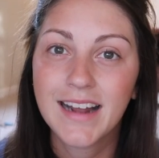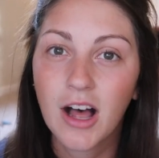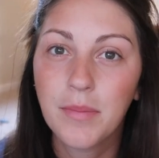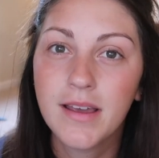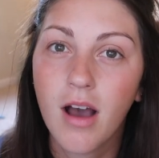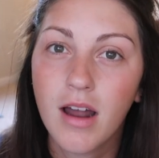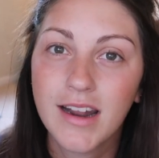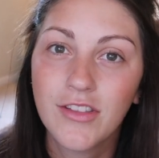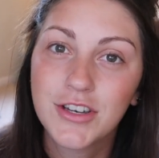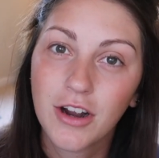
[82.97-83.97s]
I'll Be Gone
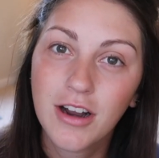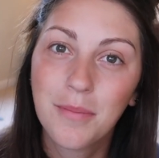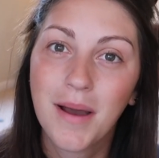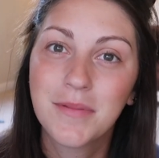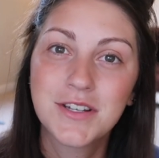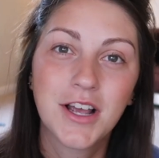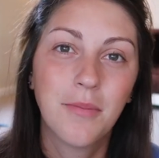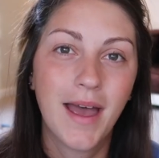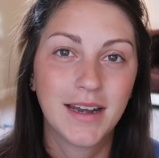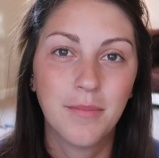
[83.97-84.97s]
in the Dark by Michelle
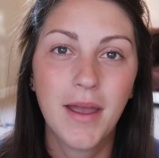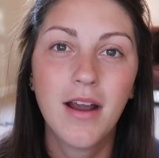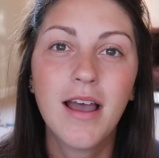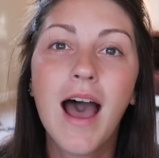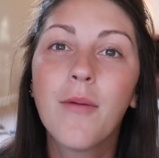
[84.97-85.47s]
McNamara.